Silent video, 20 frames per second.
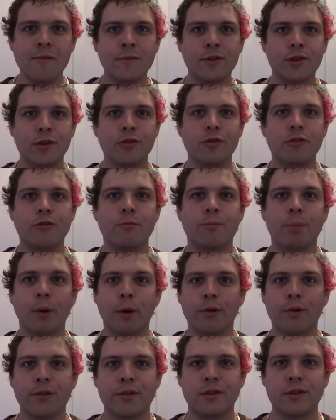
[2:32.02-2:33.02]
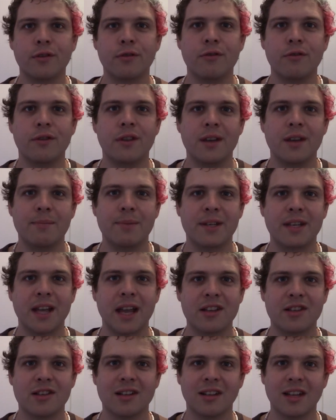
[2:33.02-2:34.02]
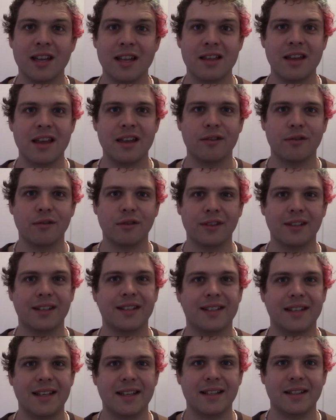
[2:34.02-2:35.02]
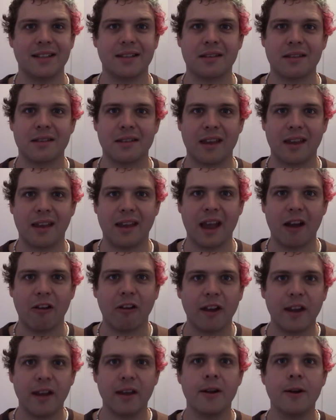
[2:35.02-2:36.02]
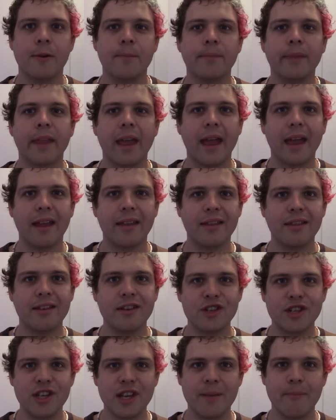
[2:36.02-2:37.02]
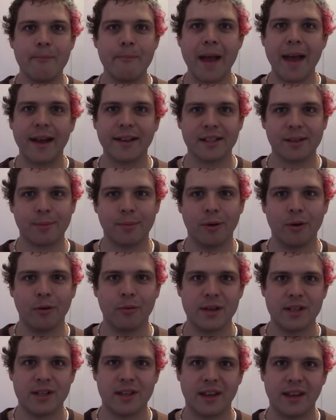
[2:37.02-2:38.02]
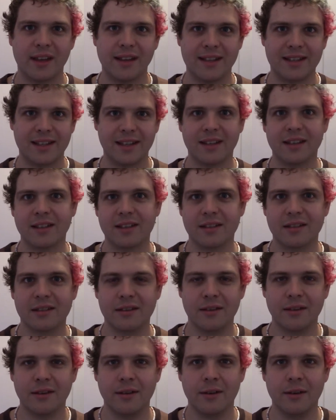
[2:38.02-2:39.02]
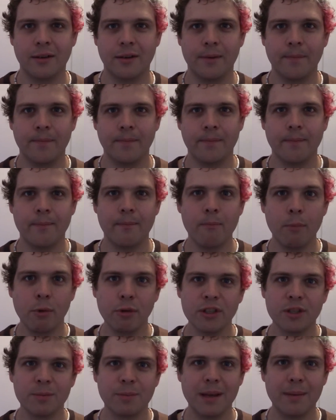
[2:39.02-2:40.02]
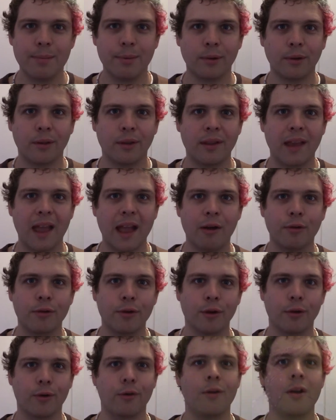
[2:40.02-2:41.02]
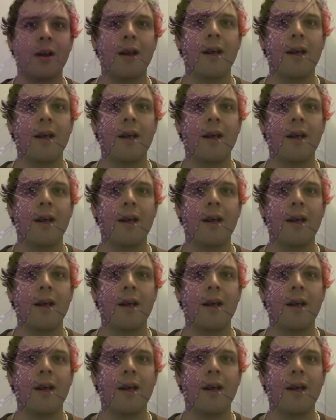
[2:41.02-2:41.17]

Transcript: due both to the potentially lethal diseases that they carry and the sheer mass upon which they exist. Most people now know